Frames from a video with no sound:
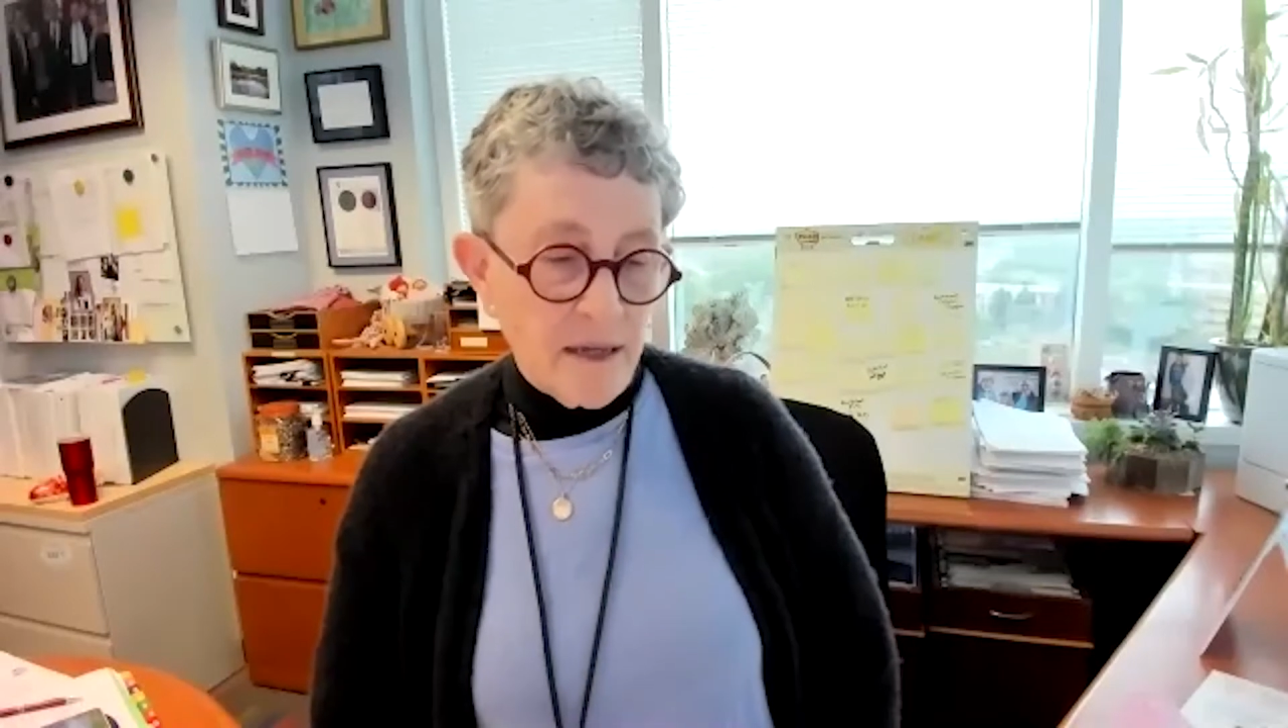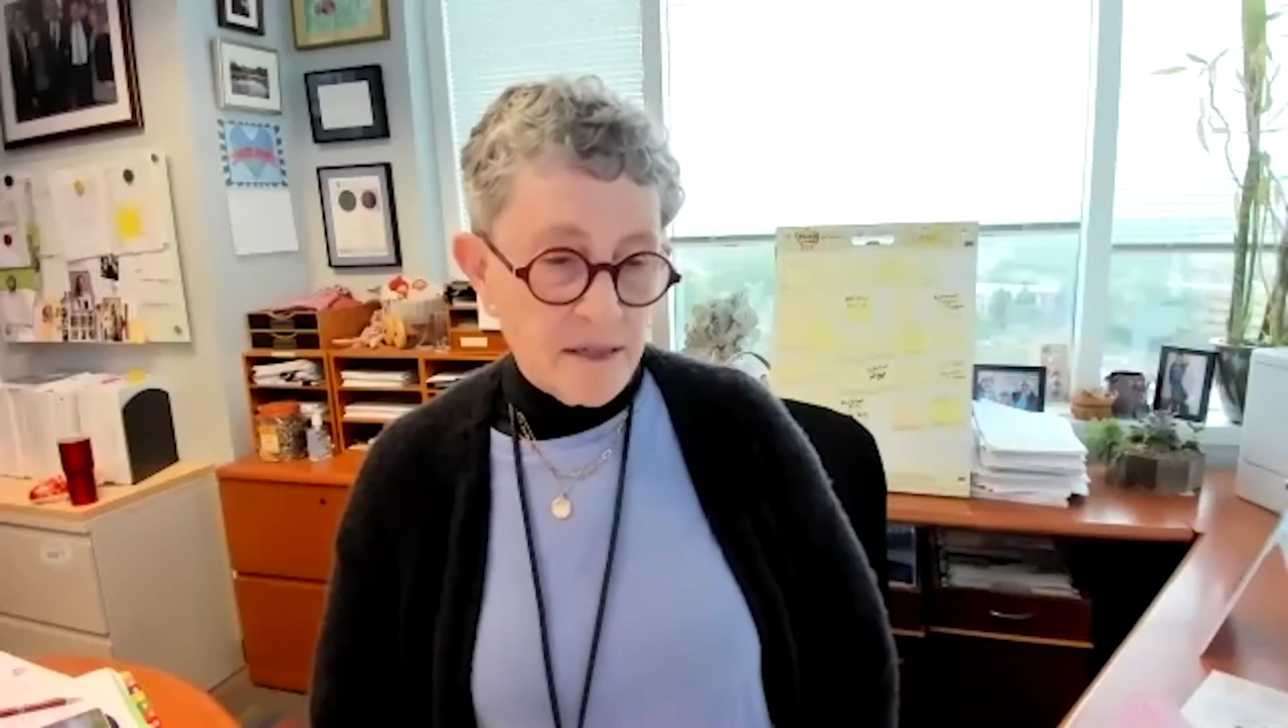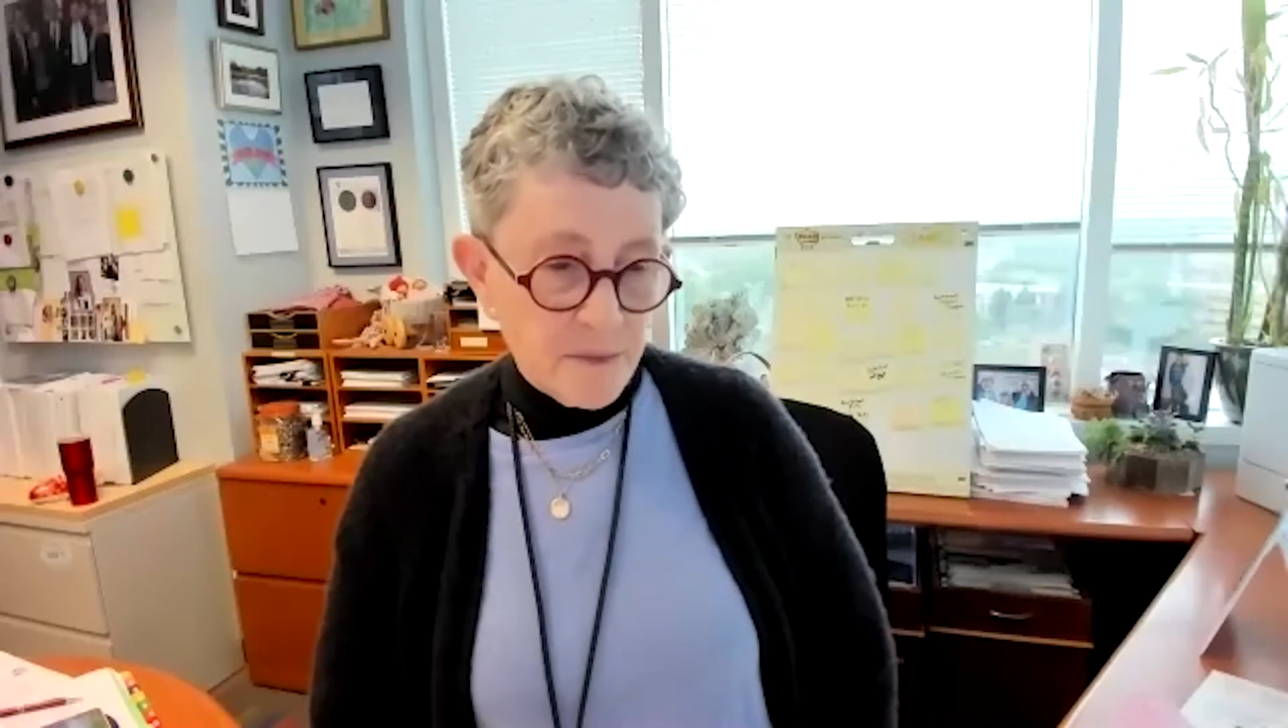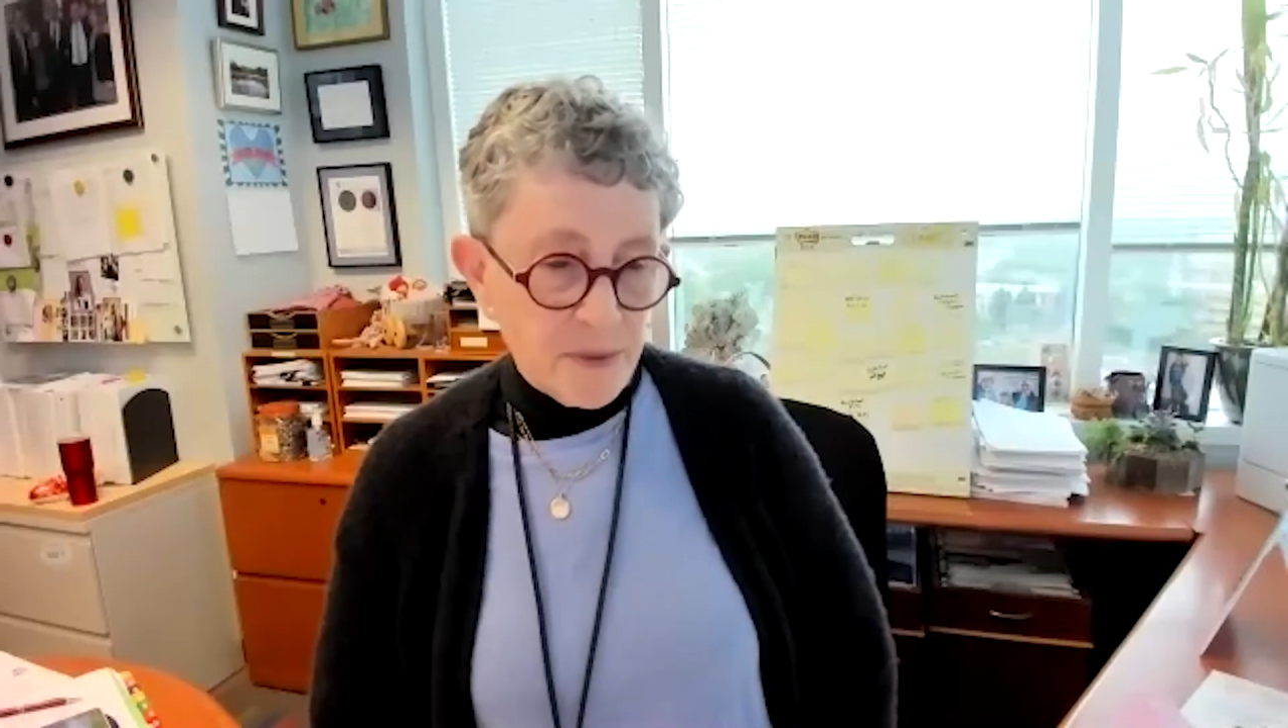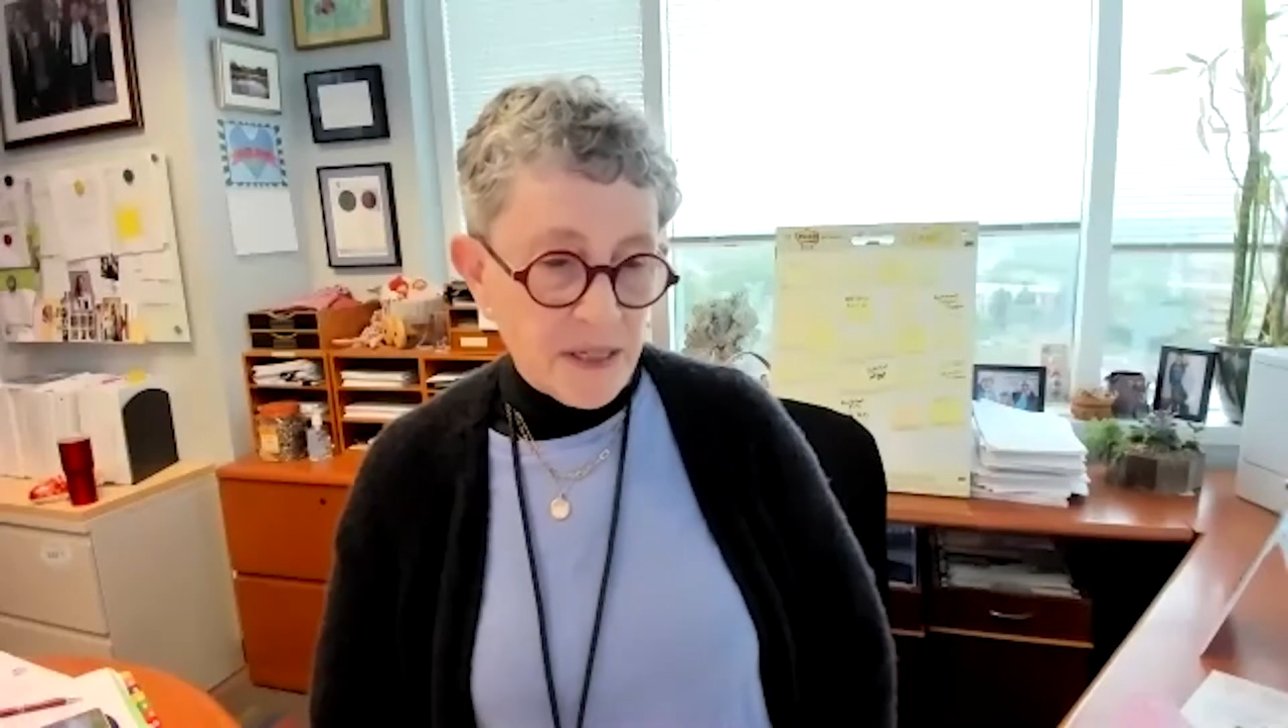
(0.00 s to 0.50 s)
and the
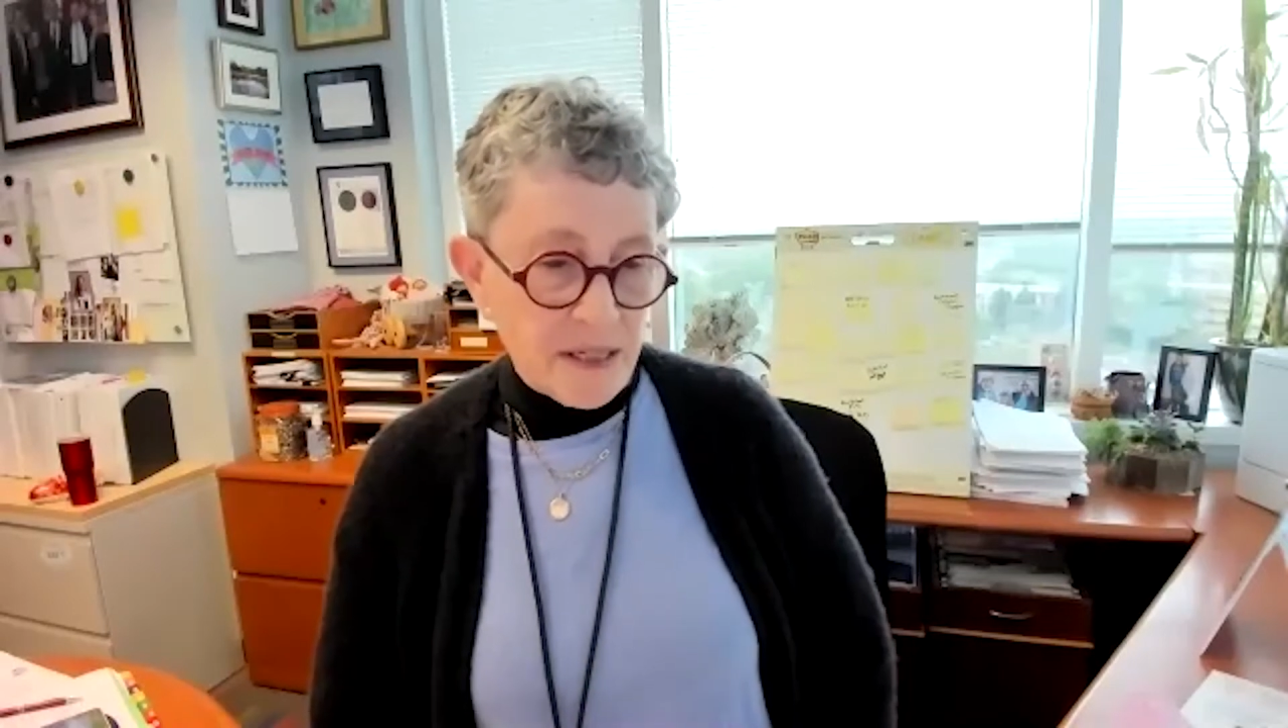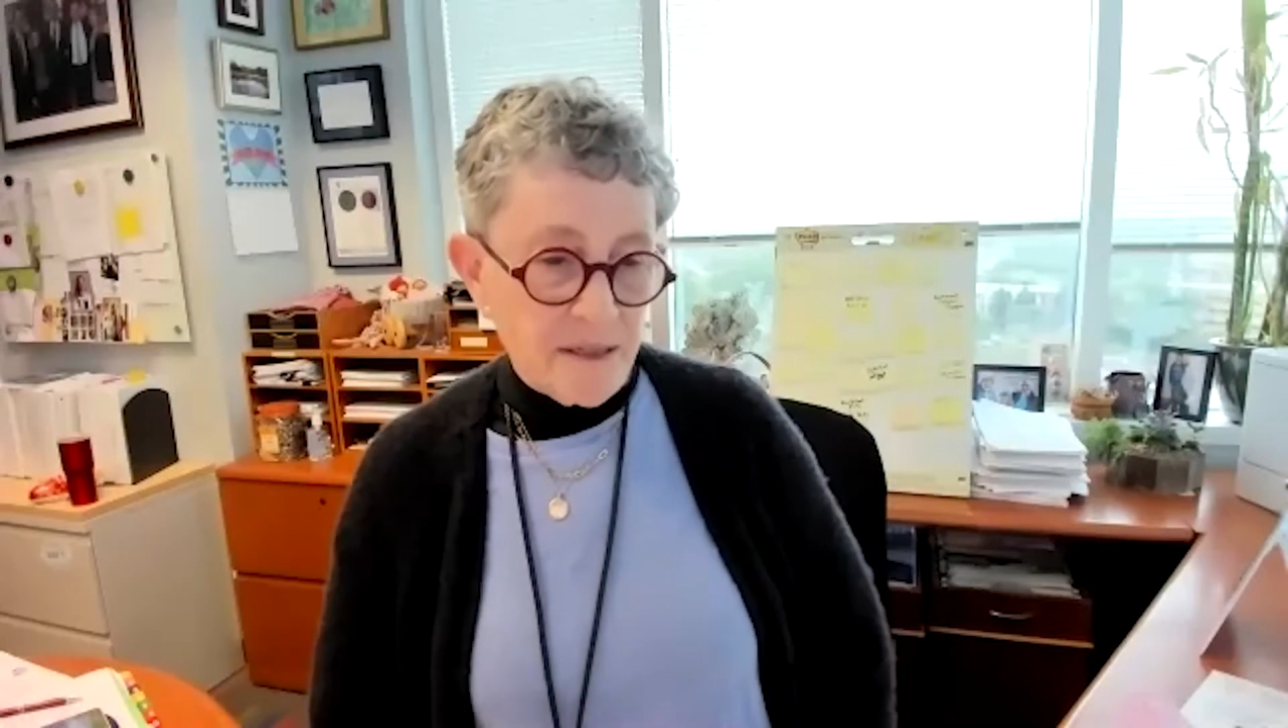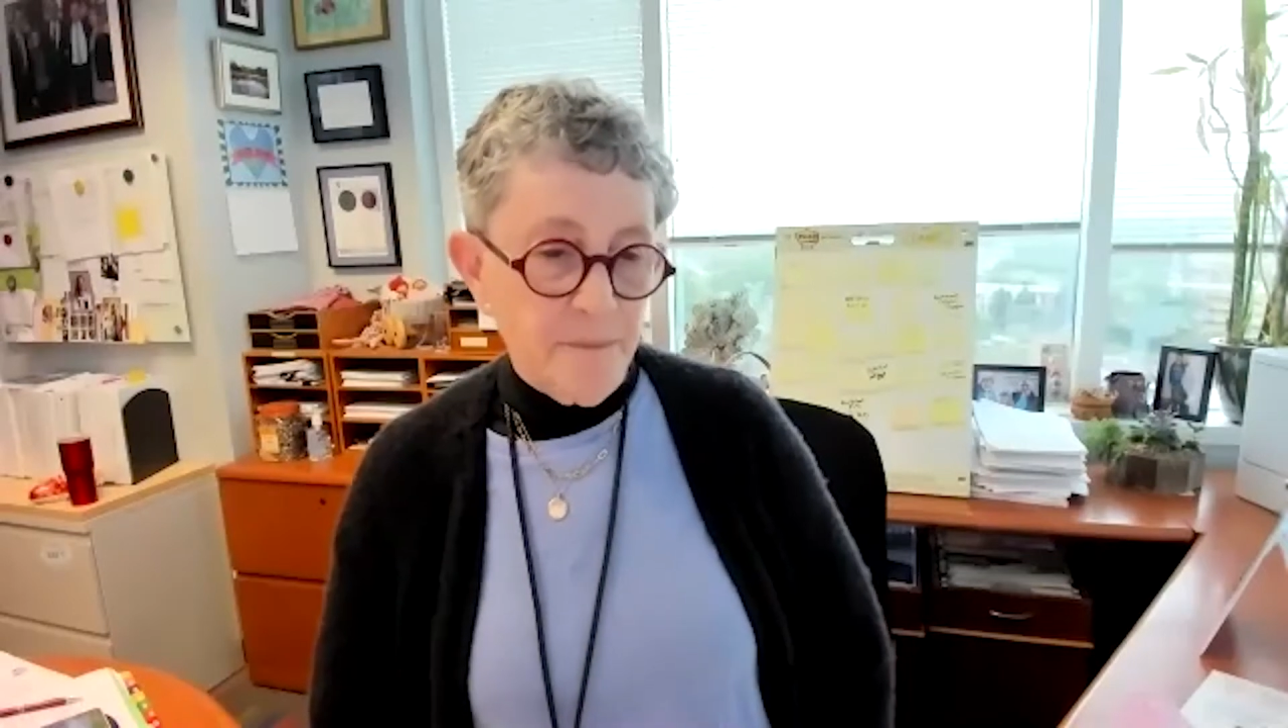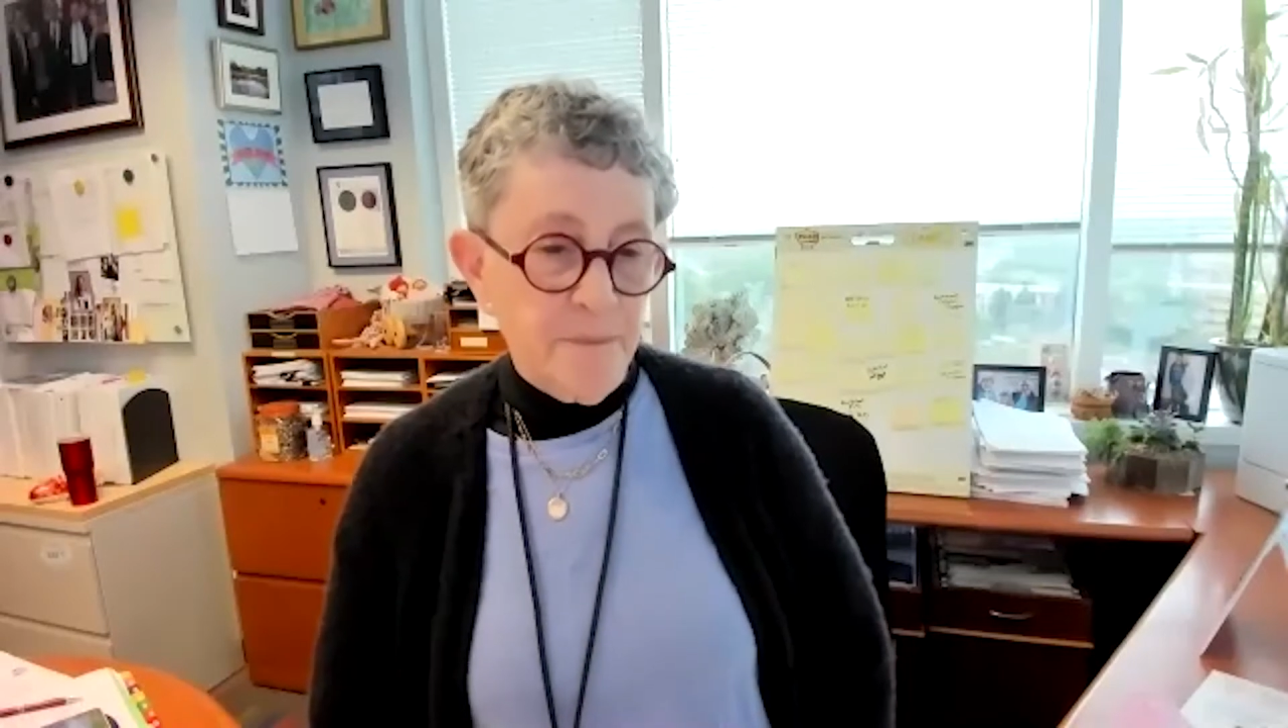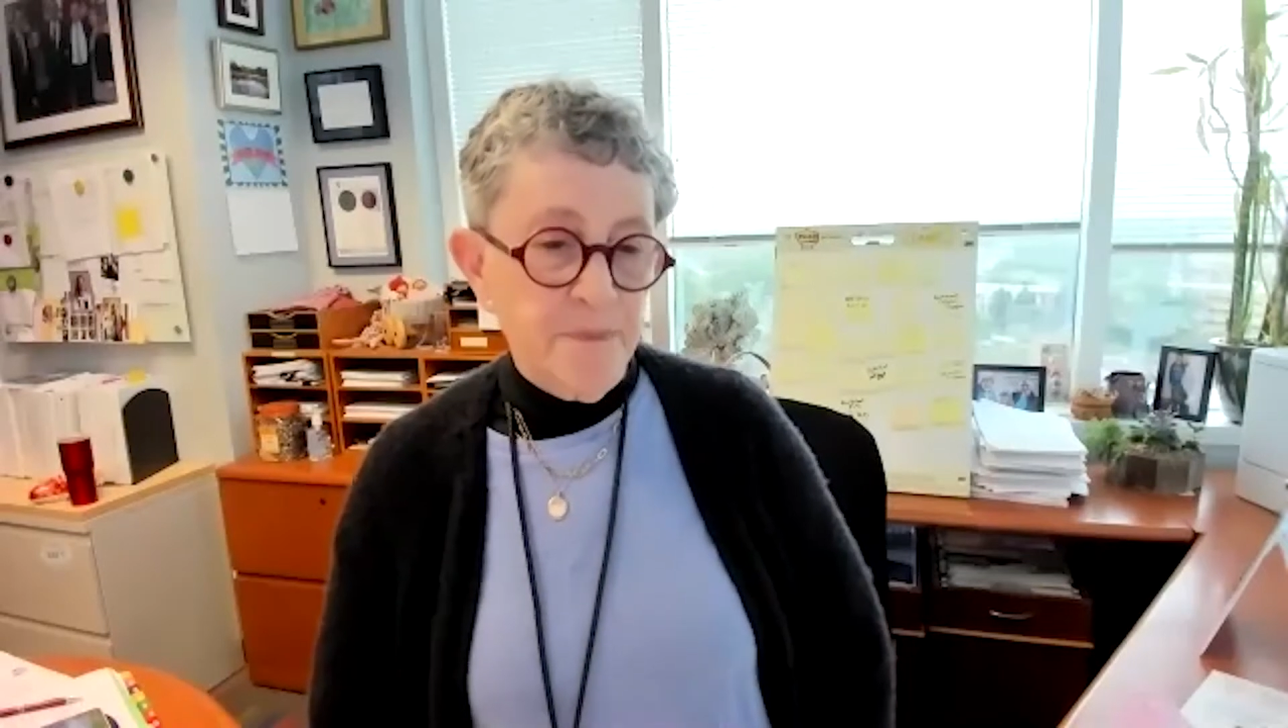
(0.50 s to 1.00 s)
spleen.